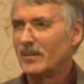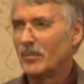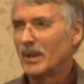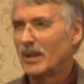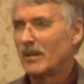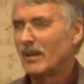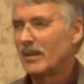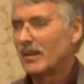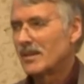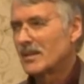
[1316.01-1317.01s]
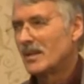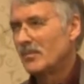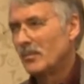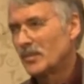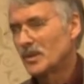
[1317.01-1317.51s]
Well, as
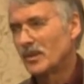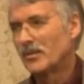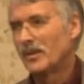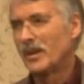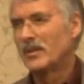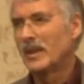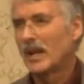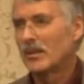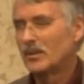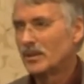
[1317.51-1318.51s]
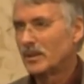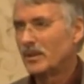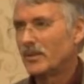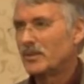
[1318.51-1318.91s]
I sort of hinted at earlier,